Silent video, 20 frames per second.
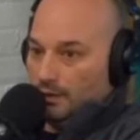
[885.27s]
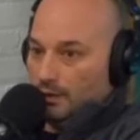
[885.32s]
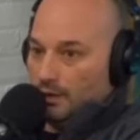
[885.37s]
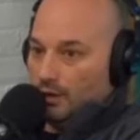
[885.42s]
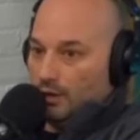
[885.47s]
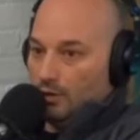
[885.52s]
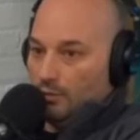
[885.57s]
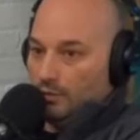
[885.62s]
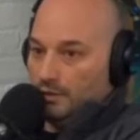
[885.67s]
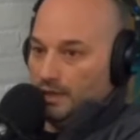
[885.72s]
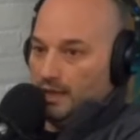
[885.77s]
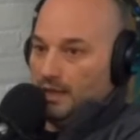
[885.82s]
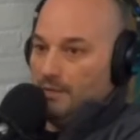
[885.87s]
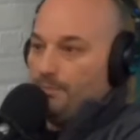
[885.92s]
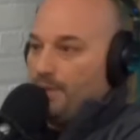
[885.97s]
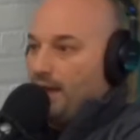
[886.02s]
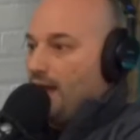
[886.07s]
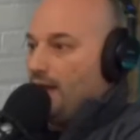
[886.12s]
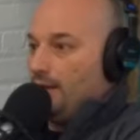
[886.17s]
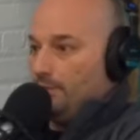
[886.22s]
you know, was
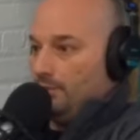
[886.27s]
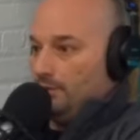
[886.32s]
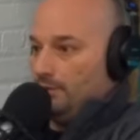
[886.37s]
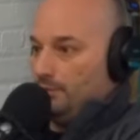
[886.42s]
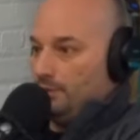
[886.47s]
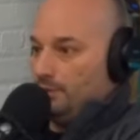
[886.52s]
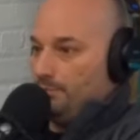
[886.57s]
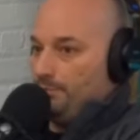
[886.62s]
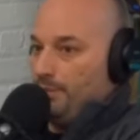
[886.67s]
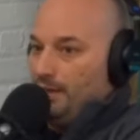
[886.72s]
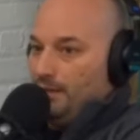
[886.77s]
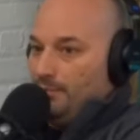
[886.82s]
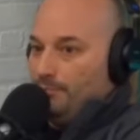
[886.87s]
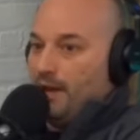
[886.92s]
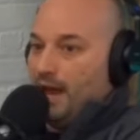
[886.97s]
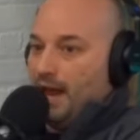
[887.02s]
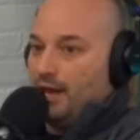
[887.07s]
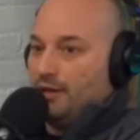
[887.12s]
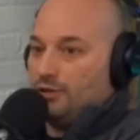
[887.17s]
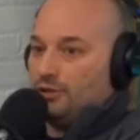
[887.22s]
hit by was, was
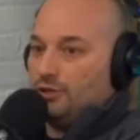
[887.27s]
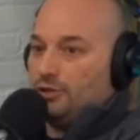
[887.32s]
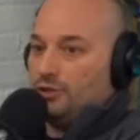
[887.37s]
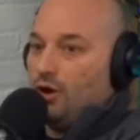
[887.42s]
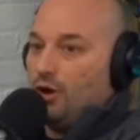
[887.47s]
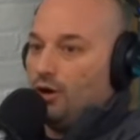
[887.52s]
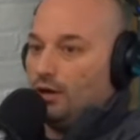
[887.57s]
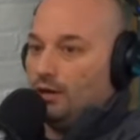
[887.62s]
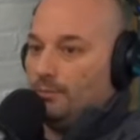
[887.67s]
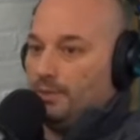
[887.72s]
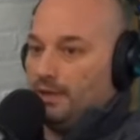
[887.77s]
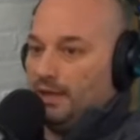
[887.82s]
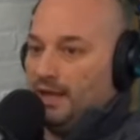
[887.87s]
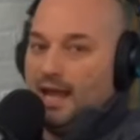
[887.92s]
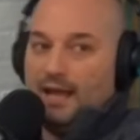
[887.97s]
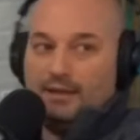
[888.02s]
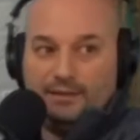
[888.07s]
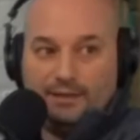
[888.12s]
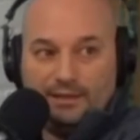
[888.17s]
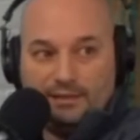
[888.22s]
bitten by a shark, but
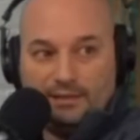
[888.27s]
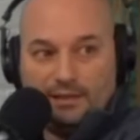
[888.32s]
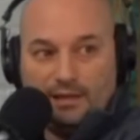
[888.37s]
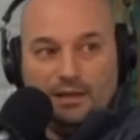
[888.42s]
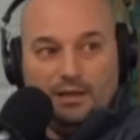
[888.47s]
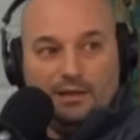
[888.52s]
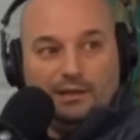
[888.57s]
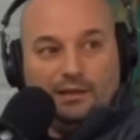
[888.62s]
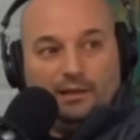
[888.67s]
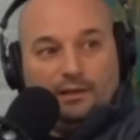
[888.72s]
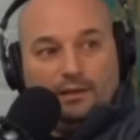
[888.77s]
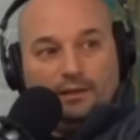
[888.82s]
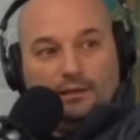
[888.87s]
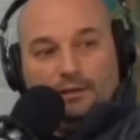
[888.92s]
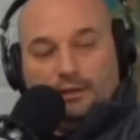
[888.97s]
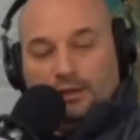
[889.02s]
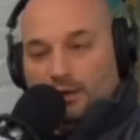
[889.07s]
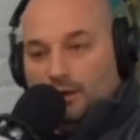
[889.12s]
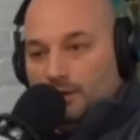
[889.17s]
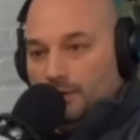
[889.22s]
he had this
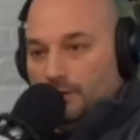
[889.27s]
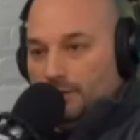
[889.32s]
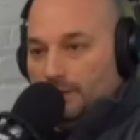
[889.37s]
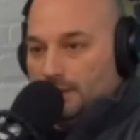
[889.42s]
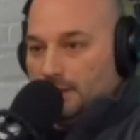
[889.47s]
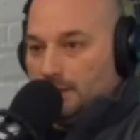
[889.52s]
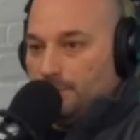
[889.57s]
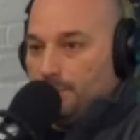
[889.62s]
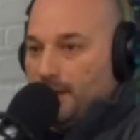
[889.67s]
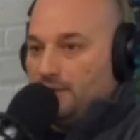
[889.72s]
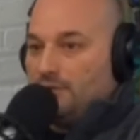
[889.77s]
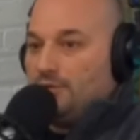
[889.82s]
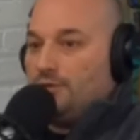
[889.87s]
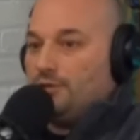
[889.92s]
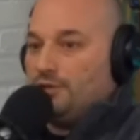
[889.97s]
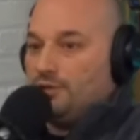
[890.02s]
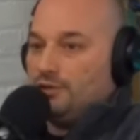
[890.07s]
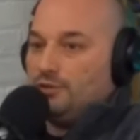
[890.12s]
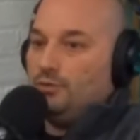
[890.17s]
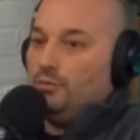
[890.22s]
you know, this
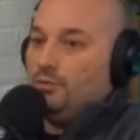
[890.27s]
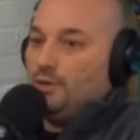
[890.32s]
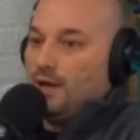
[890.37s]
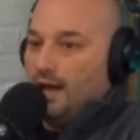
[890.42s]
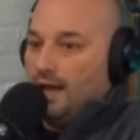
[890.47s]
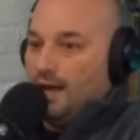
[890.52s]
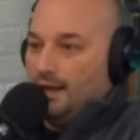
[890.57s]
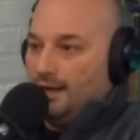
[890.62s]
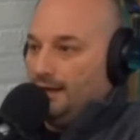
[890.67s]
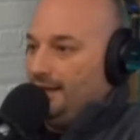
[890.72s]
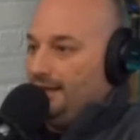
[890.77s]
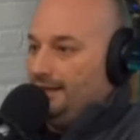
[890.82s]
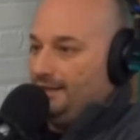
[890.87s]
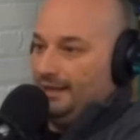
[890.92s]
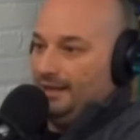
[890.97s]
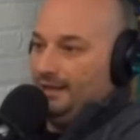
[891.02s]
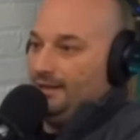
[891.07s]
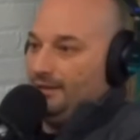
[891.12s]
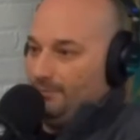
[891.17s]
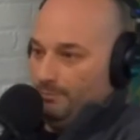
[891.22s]
special suit on and
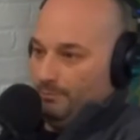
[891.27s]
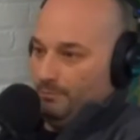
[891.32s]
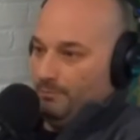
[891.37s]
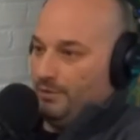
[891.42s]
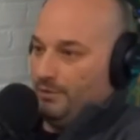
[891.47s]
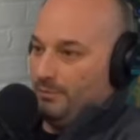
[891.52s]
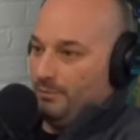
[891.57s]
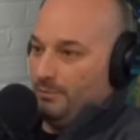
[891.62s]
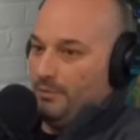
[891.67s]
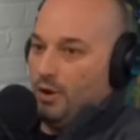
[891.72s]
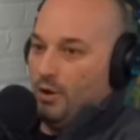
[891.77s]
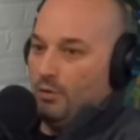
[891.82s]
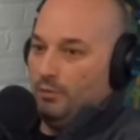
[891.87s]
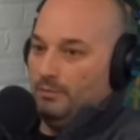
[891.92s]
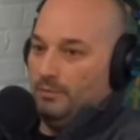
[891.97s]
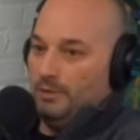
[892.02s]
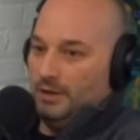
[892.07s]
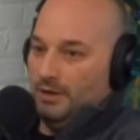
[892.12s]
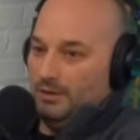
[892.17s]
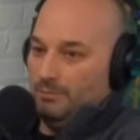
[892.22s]
it didn't
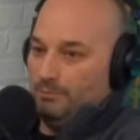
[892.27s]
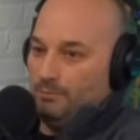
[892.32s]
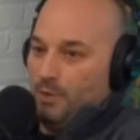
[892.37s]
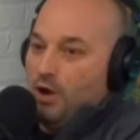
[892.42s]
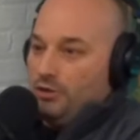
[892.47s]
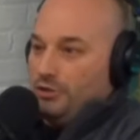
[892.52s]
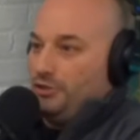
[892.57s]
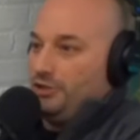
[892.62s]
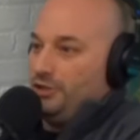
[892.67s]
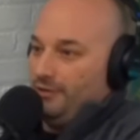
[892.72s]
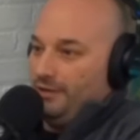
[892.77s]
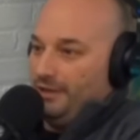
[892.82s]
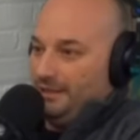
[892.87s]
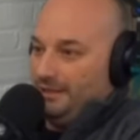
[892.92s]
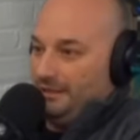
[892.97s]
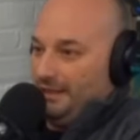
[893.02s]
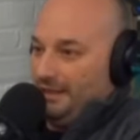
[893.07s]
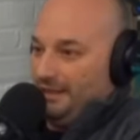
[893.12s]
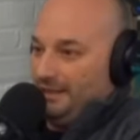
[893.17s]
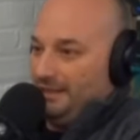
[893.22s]
go, you know, puncture
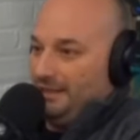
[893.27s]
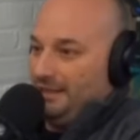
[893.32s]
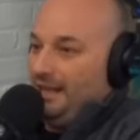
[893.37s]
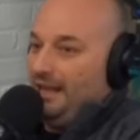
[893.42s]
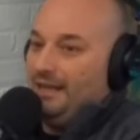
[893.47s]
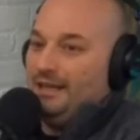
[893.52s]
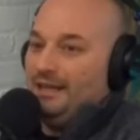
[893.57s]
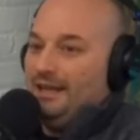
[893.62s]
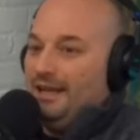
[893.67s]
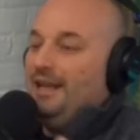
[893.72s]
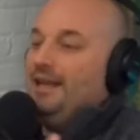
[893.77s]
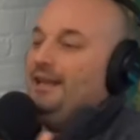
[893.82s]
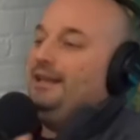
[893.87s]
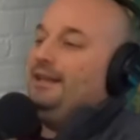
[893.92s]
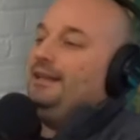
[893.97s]
his, his skin.